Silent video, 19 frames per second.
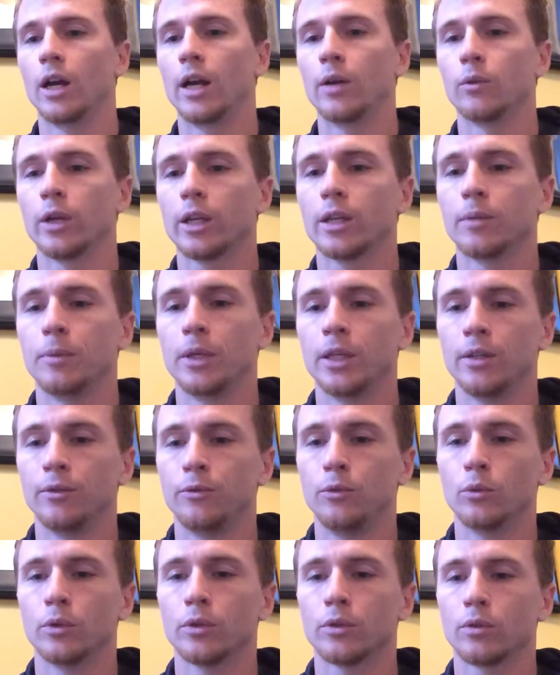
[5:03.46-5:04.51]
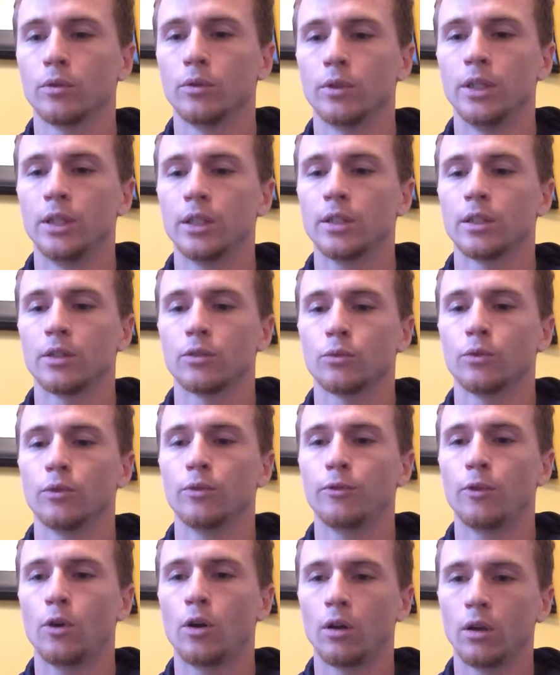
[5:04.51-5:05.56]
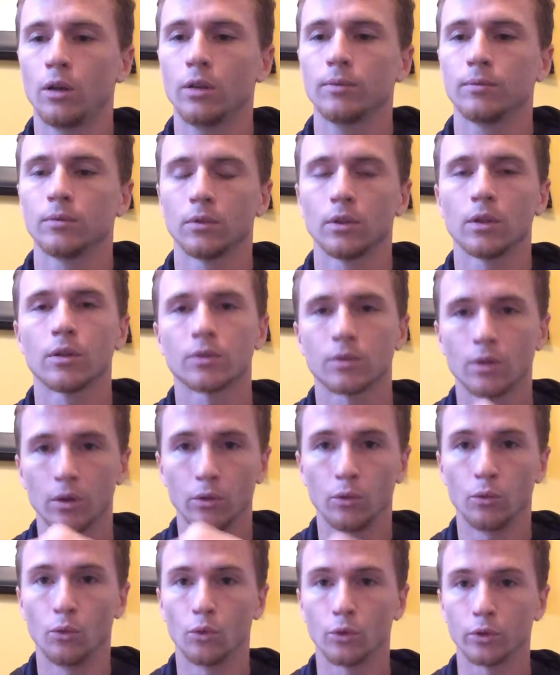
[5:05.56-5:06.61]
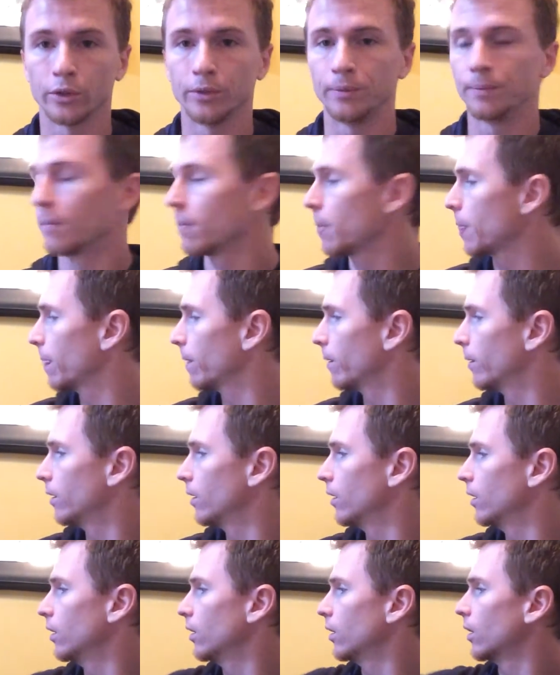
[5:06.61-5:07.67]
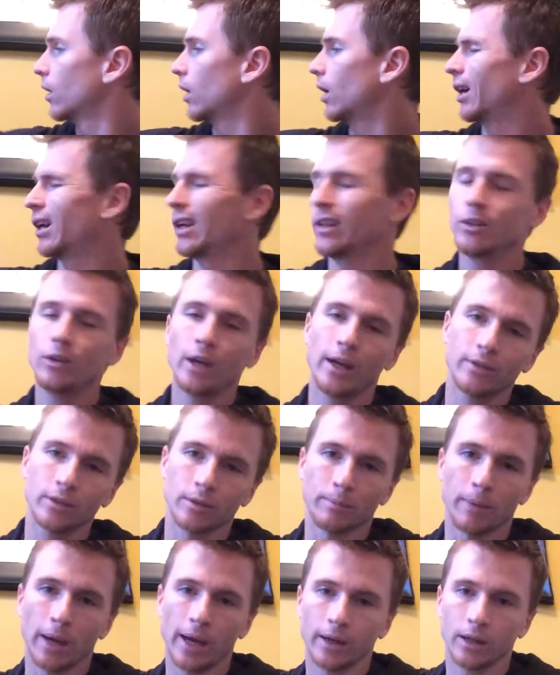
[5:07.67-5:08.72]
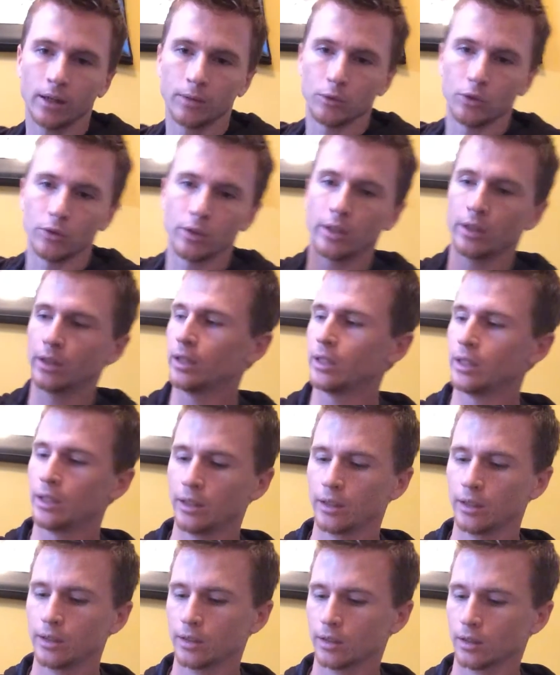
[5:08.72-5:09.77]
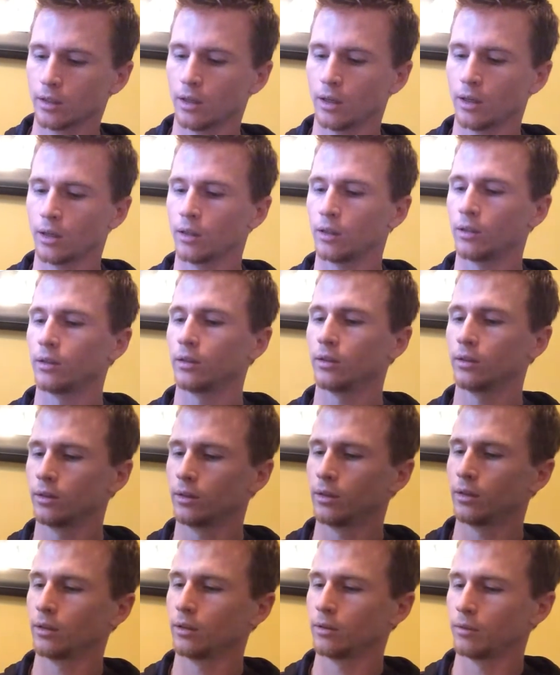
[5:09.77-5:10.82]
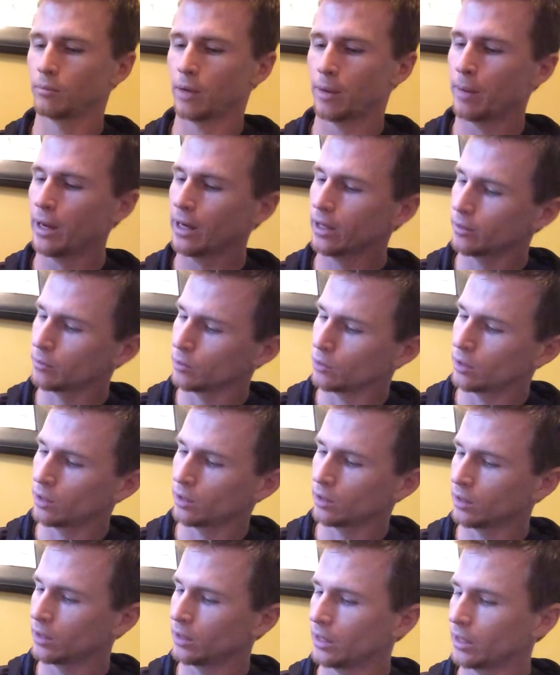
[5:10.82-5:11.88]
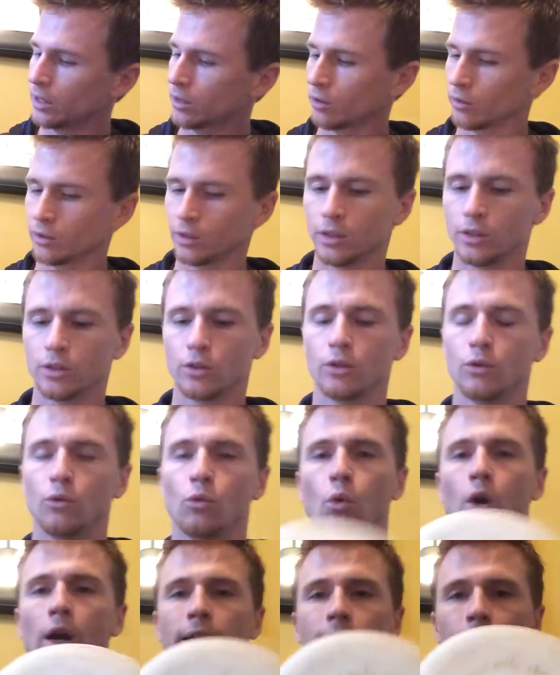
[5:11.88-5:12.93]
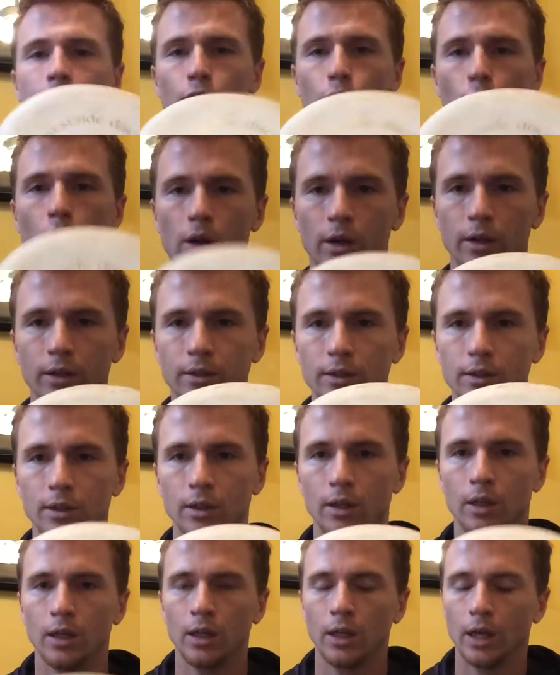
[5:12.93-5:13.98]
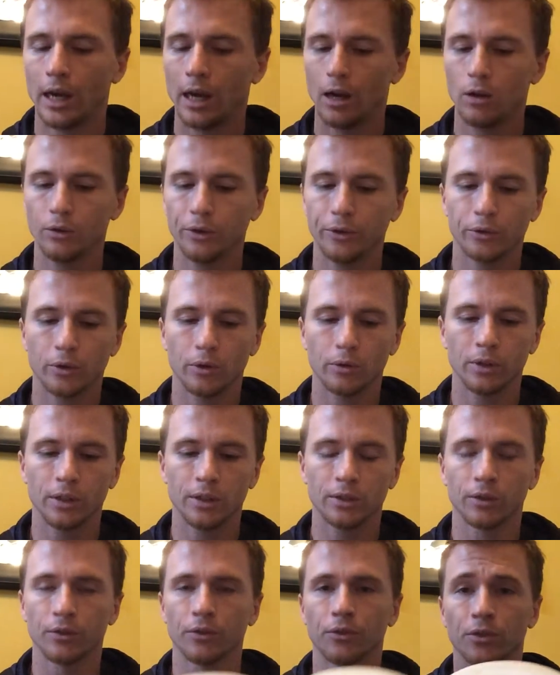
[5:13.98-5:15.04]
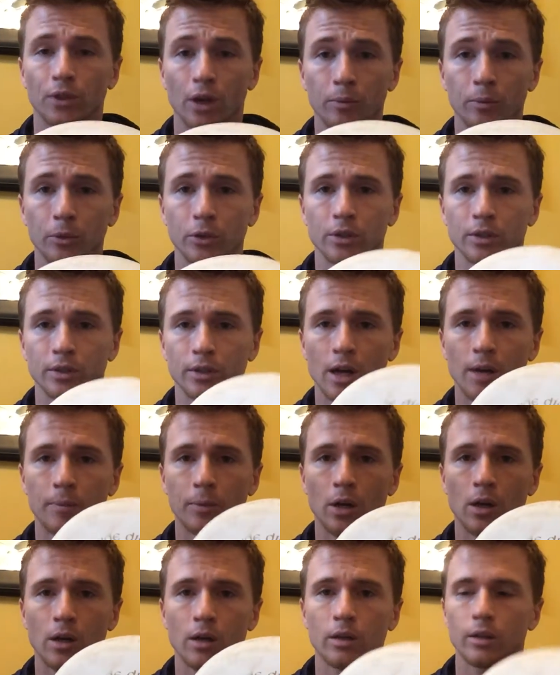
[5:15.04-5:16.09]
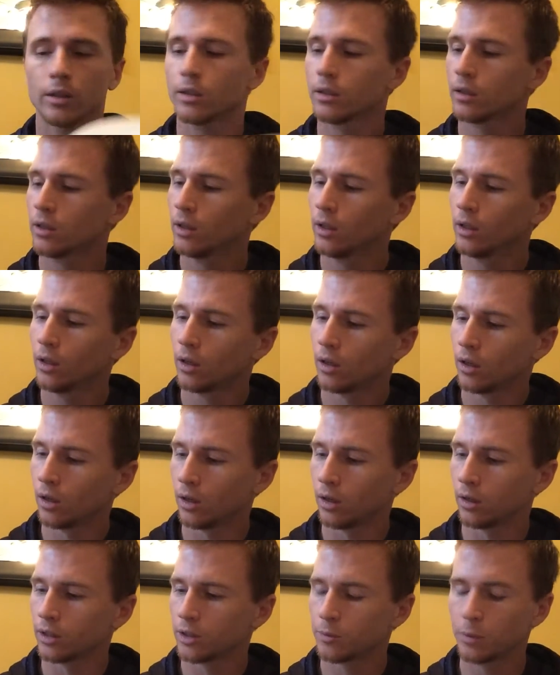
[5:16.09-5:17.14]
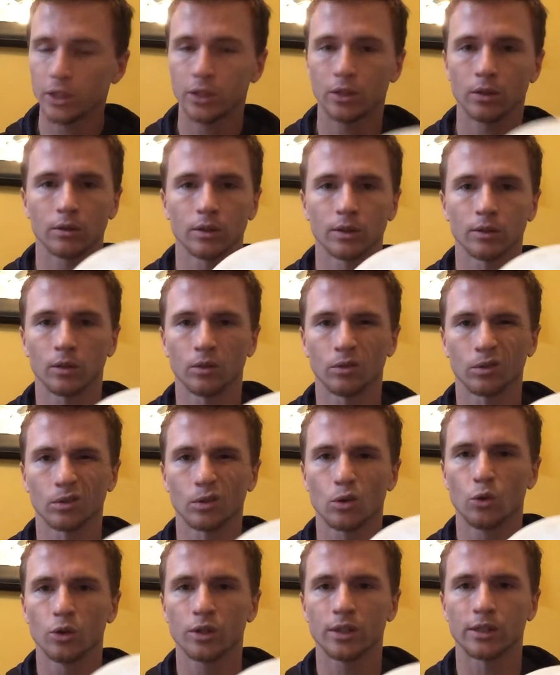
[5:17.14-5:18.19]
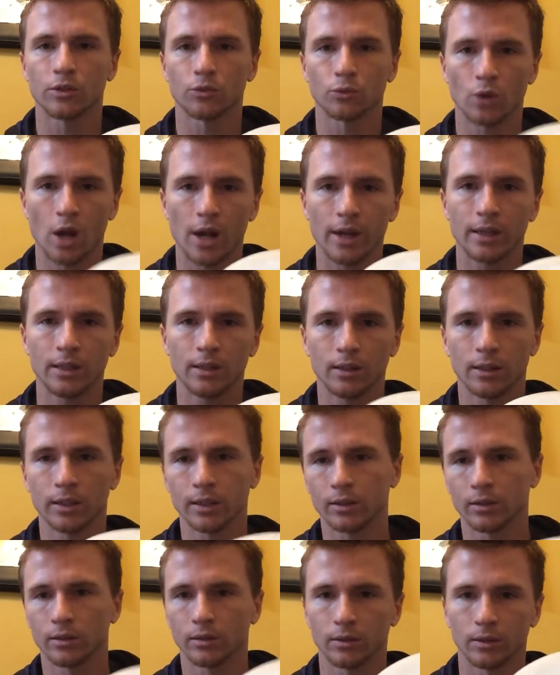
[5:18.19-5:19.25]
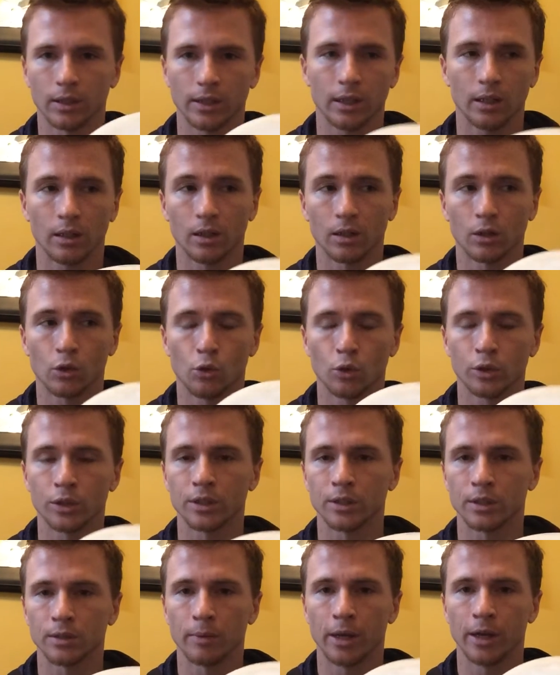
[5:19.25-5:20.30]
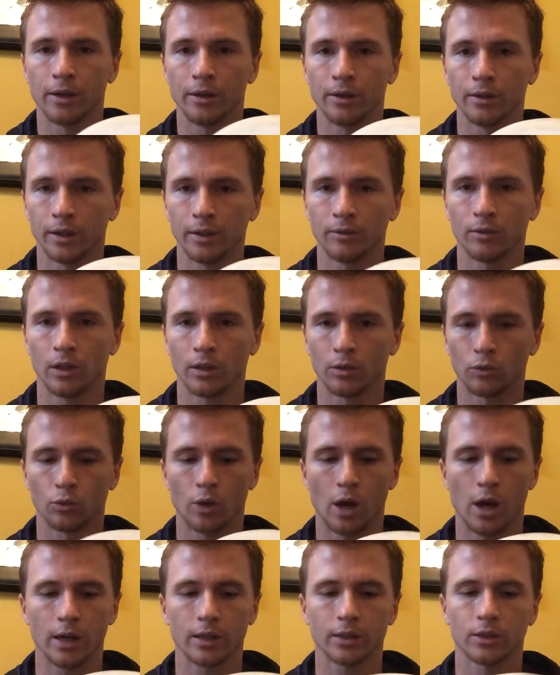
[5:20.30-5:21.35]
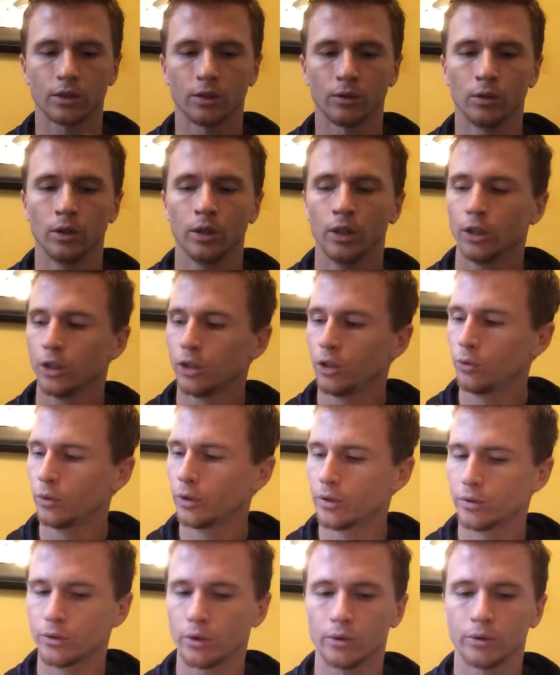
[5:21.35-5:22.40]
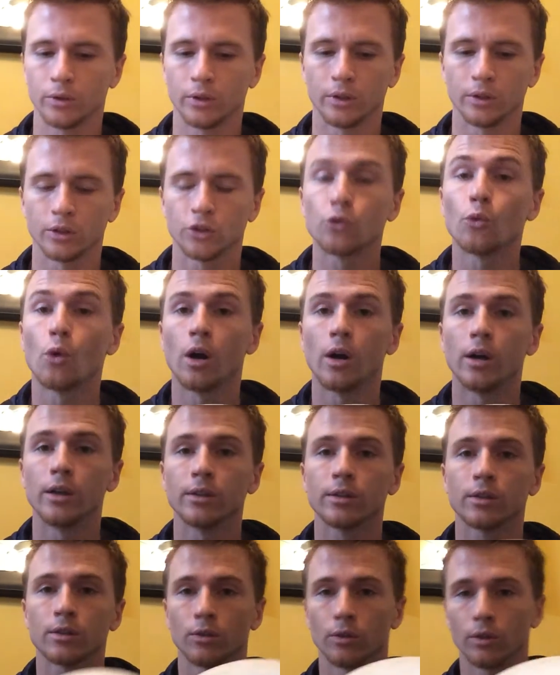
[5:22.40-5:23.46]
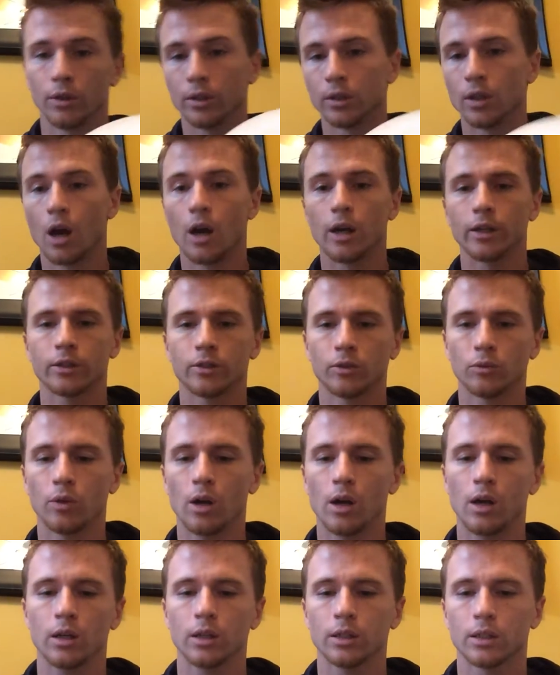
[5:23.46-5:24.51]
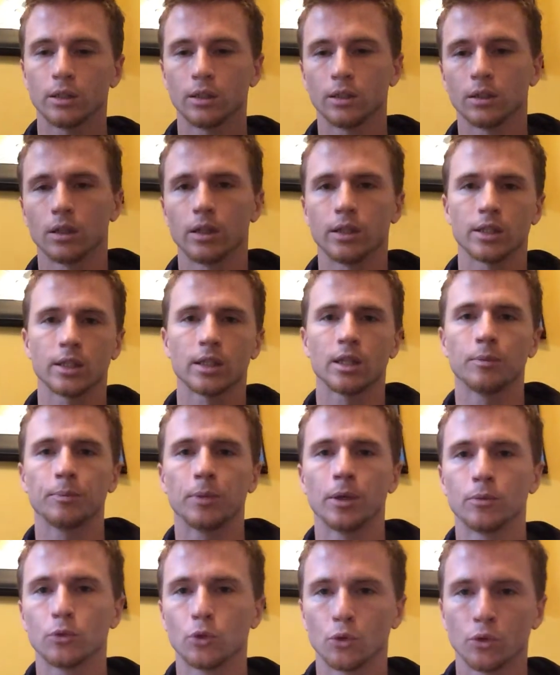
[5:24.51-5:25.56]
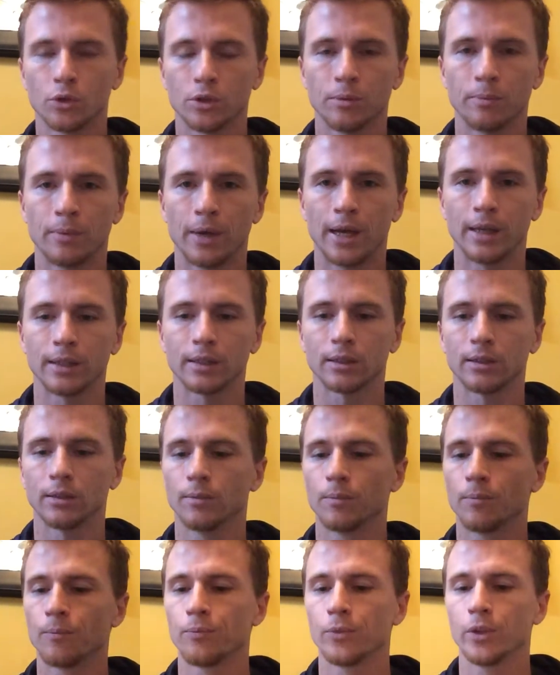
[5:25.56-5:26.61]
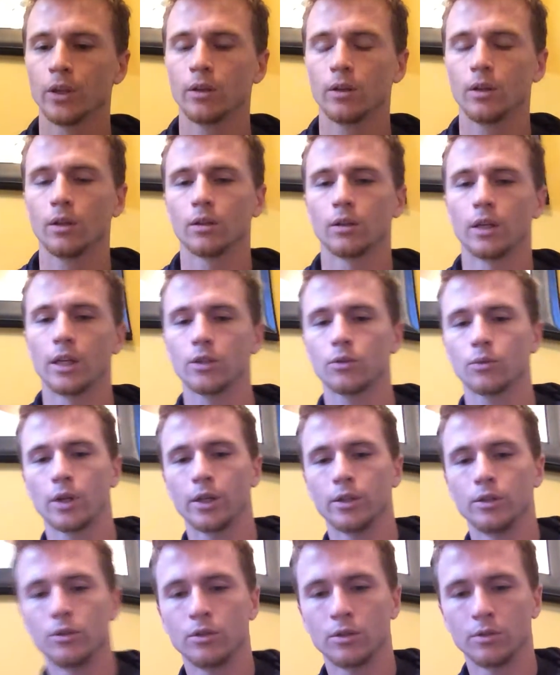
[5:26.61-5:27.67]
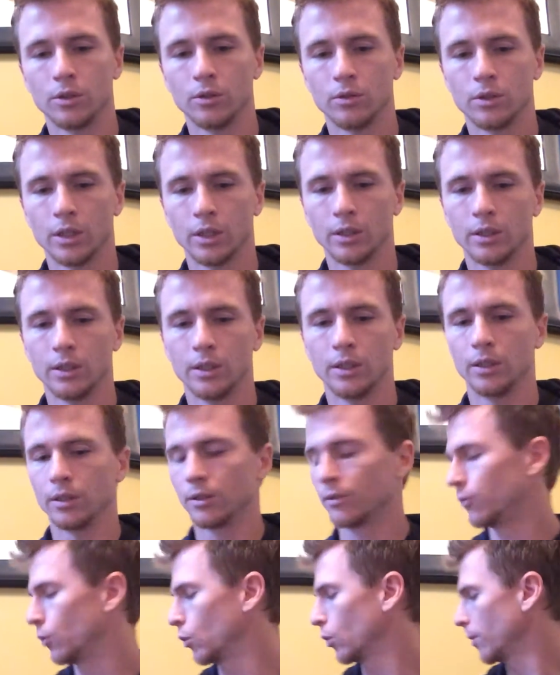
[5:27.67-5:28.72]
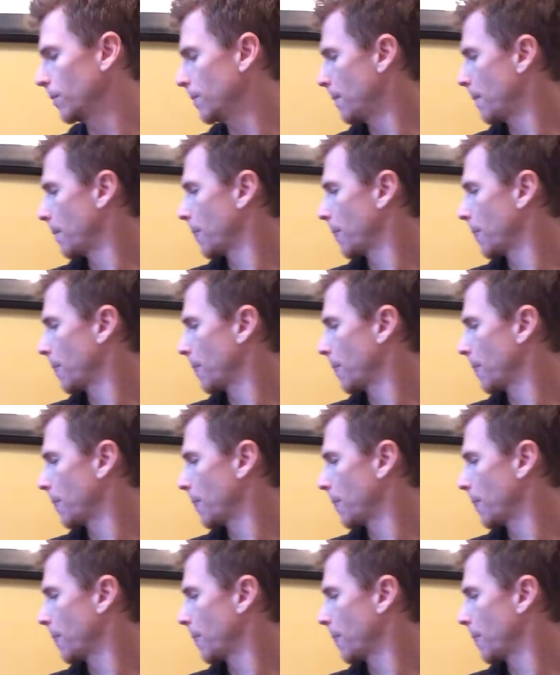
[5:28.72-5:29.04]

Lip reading: I recommend, if you want to throw a disc that's real far, throw the Warden. I do have some backup utility discs. My backup utility discs are these 2 white swans. I only throw these on thumbers and tomahawks, especially on a course that's rocky. Like I got a lot of courses in my area that have a lot of rocks, so you want to throw the swans so to dodge the rocks and skip up towards the basket. That's what I use the utility disc for.